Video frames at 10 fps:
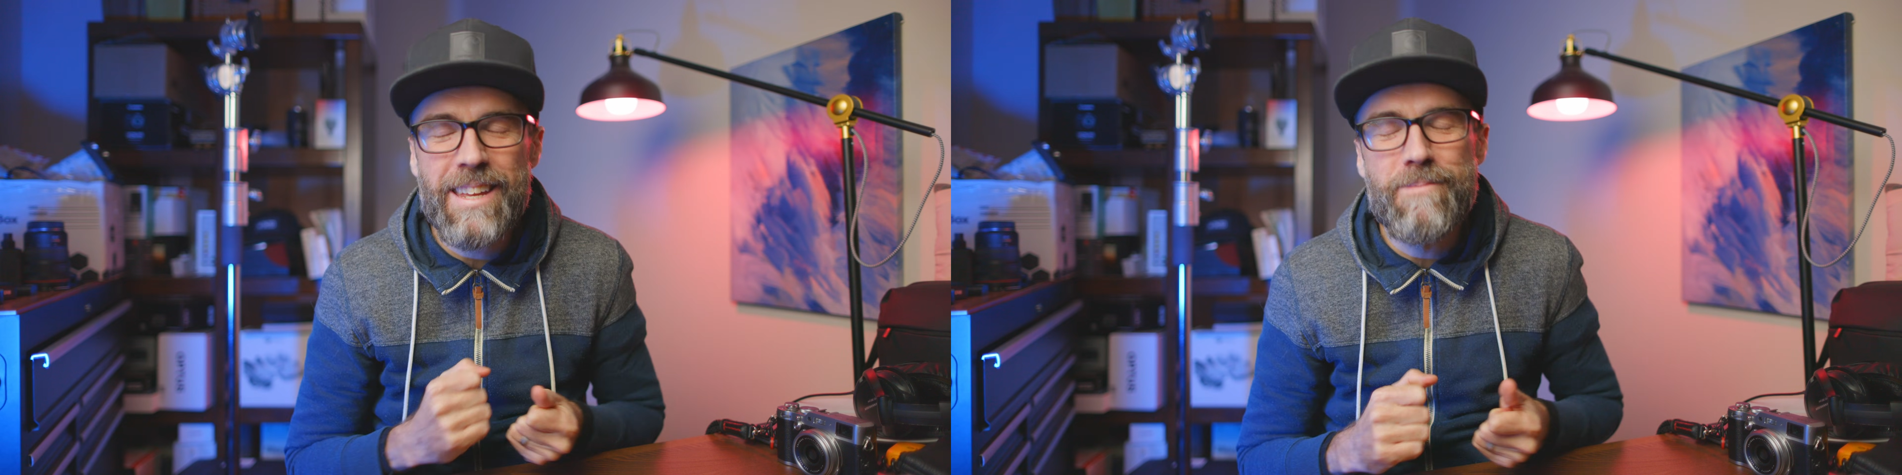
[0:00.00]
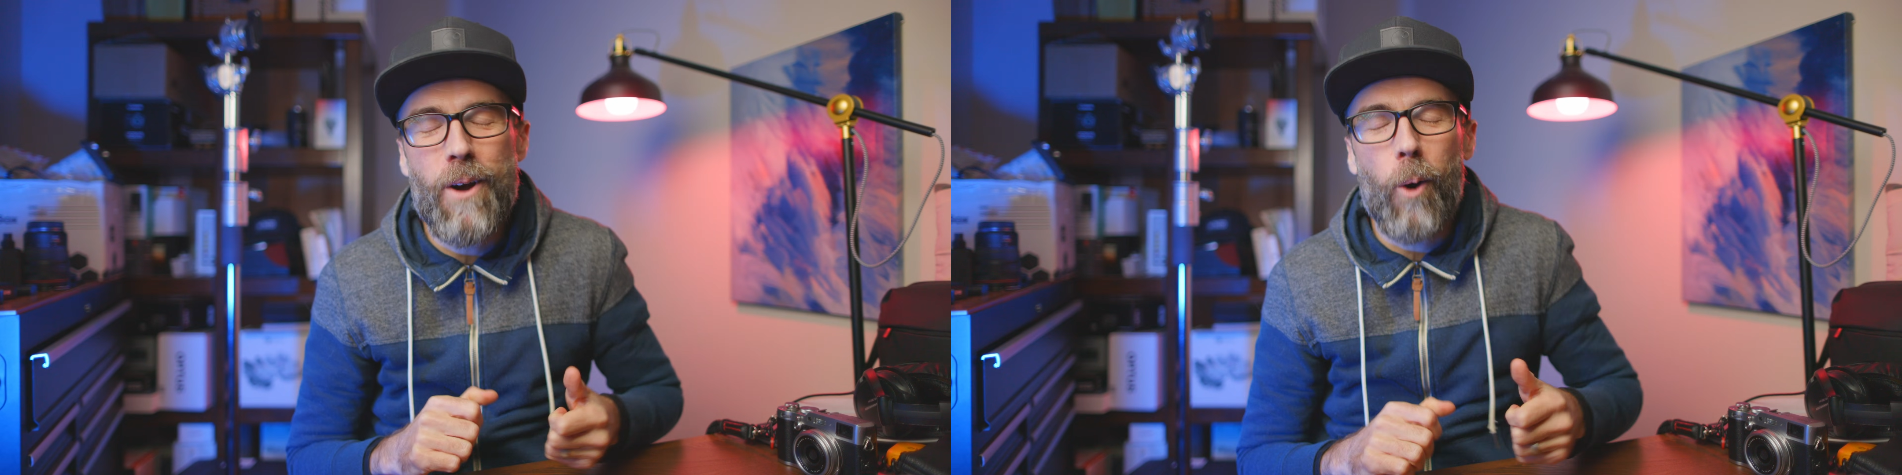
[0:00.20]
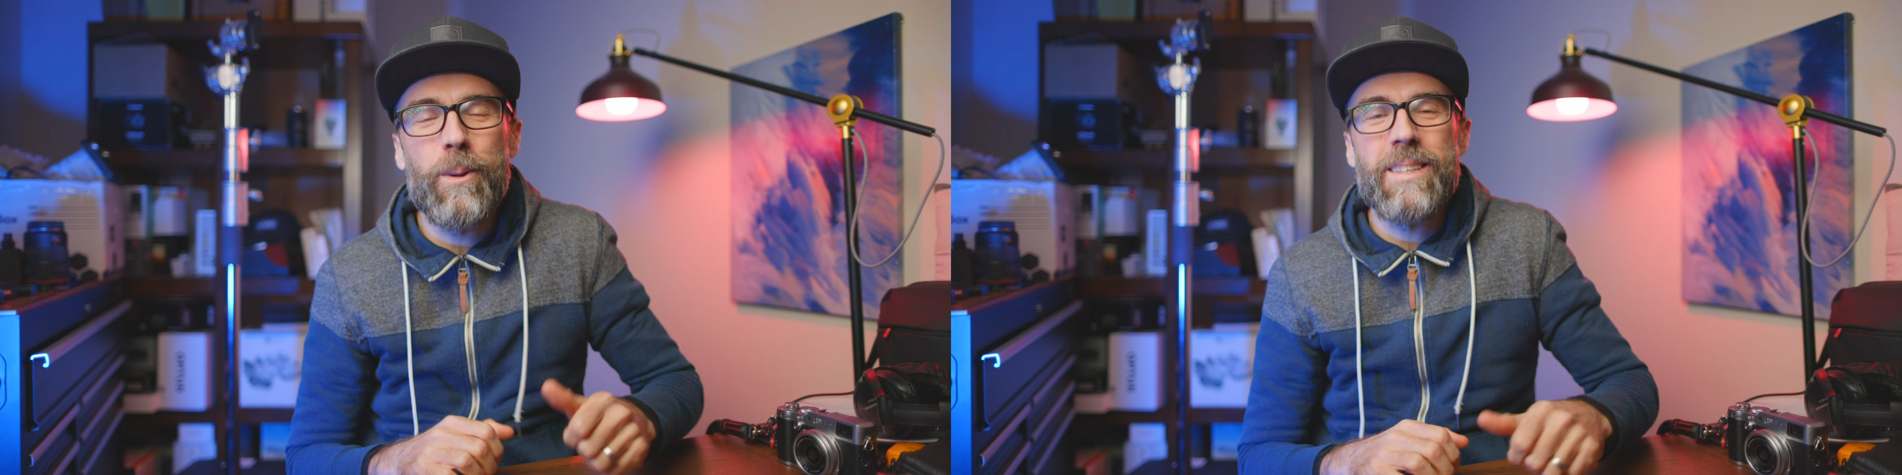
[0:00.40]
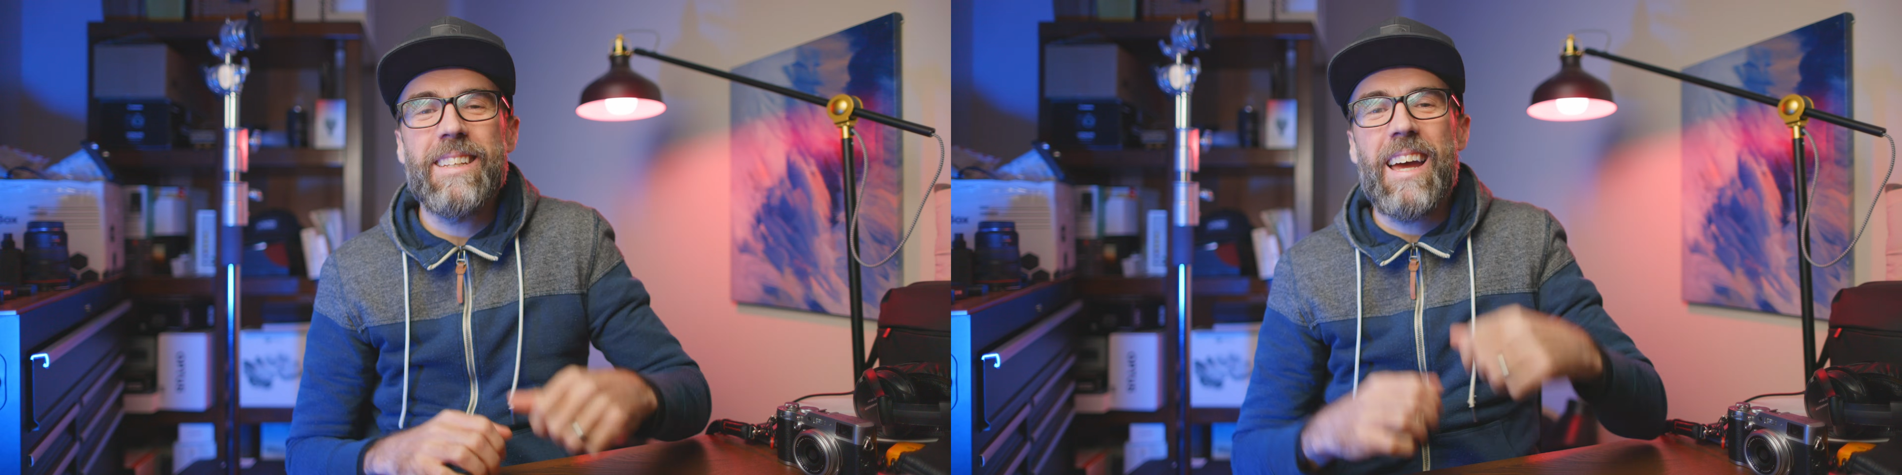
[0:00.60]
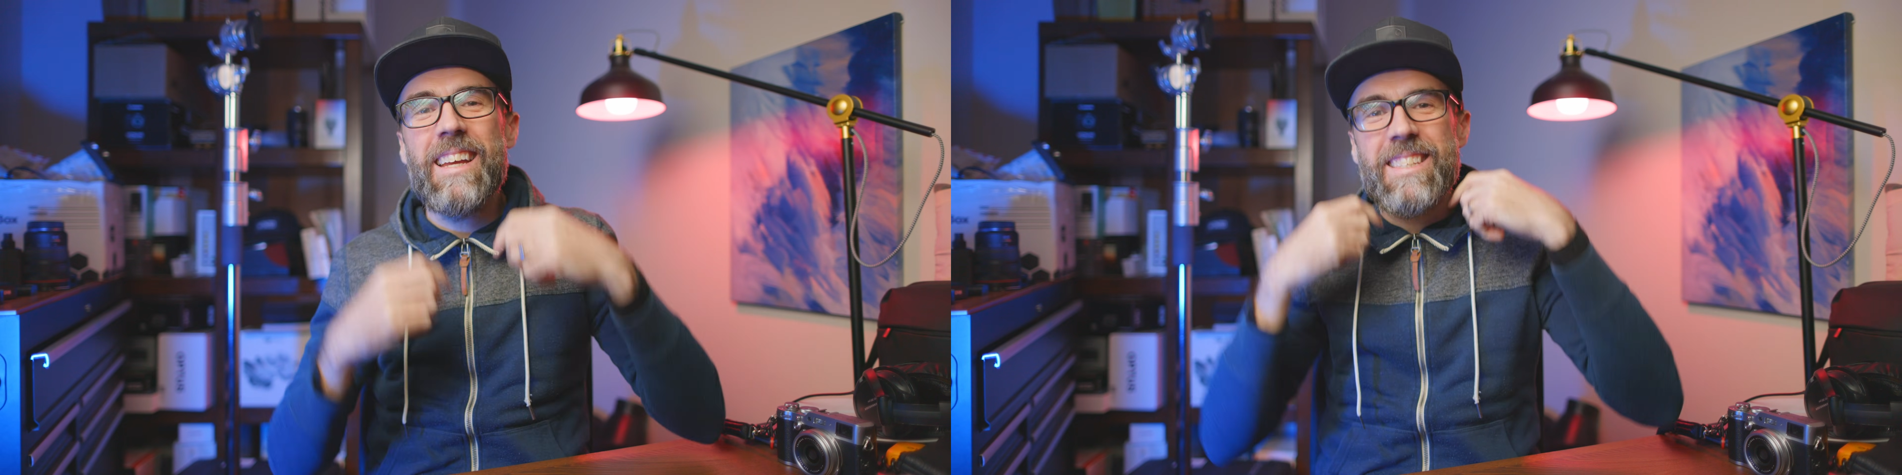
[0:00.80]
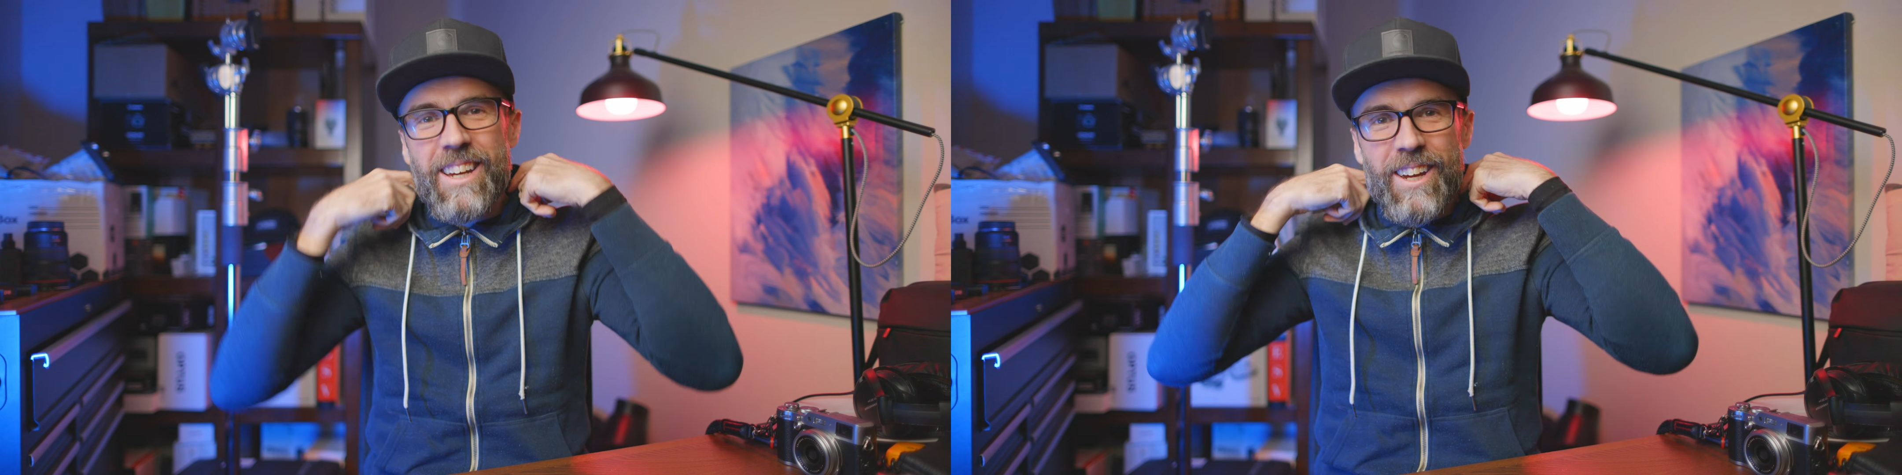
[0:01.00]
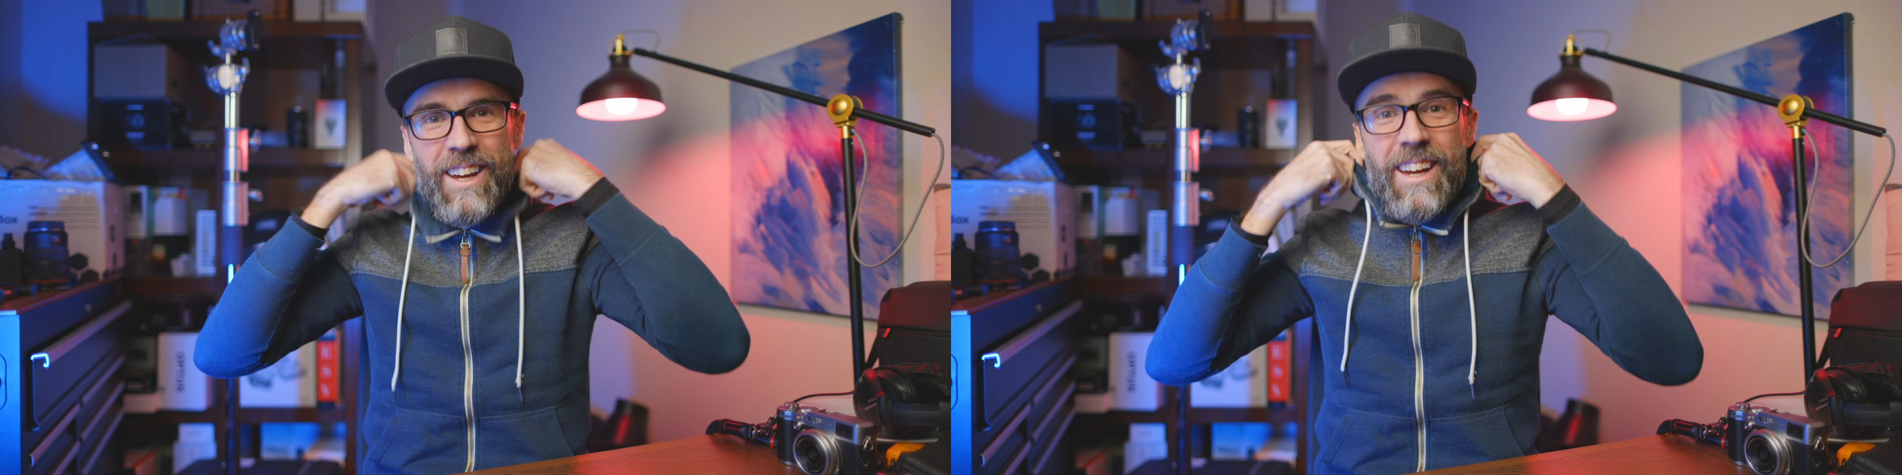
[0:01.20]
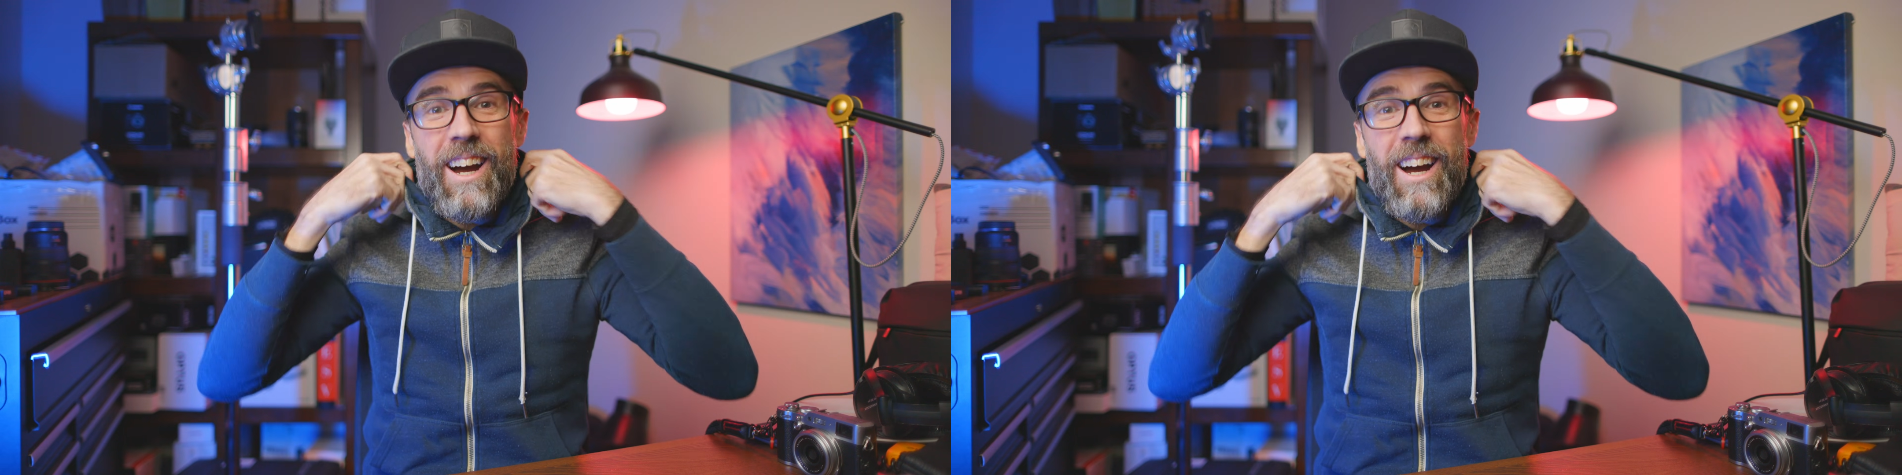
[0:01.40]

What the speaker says: in Melbourne today, so